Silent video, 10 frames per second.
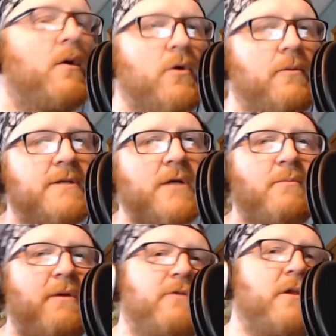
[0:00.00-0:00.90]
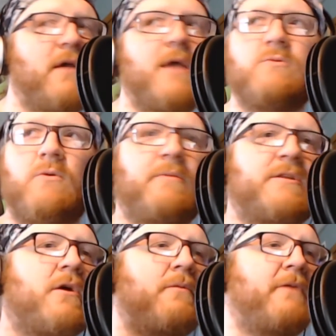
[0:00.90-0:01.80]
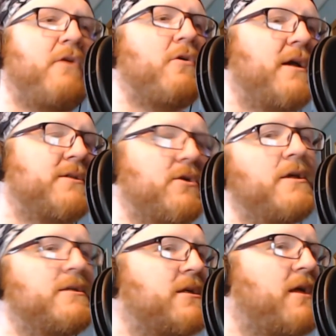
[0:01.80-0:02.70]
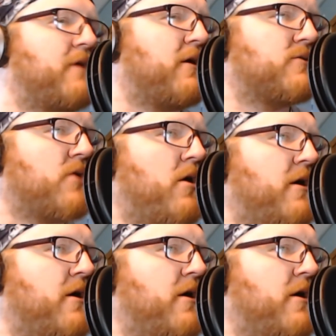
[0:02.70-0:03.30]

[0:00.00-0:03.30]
We're going to be talking about video games. We're going to be talking about all kinds of crazy stuff that goes on